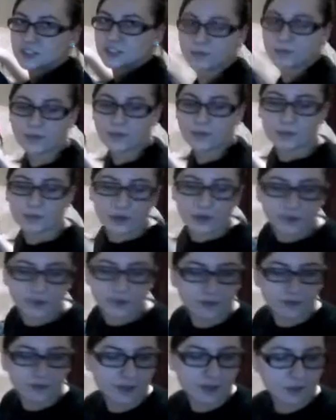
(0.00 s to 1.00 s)
be more than
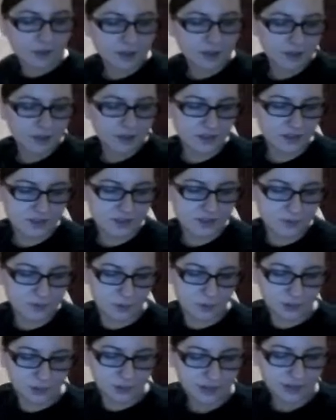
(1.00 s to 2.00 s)
5 millimeters of
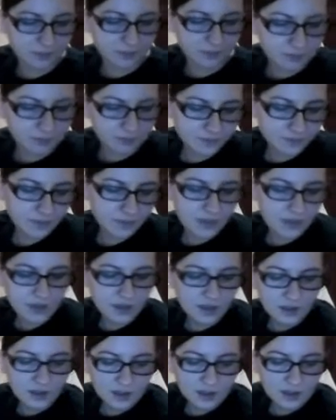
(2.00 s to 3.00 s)
movement.
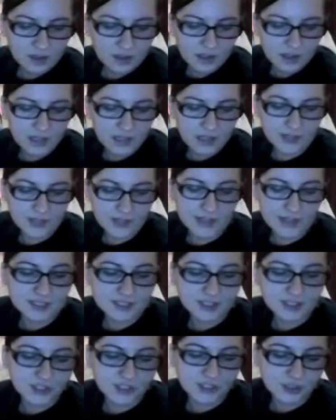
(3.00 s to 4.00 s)
And that tells
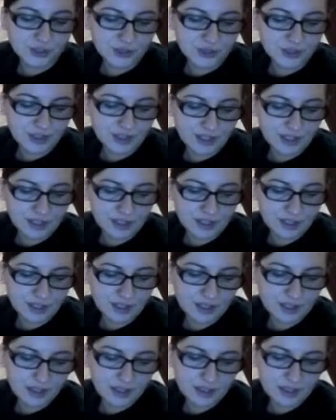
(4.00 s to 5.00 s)
you the
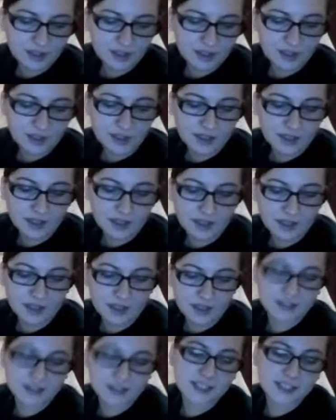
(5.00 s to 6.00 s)

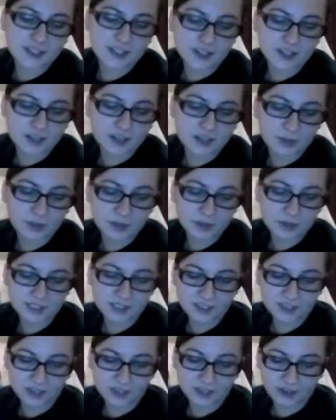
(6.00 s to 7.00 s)
anterior and
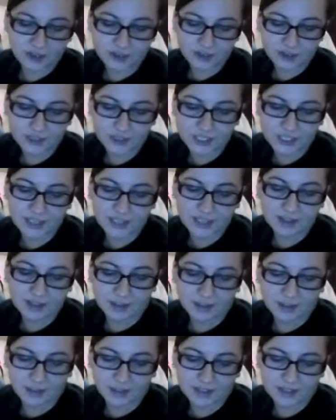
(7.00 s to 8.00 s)
posterior cruciate
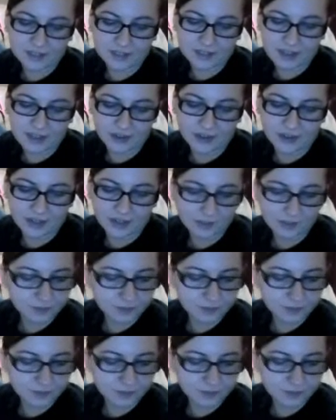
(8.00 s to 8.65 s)
ligament integrity.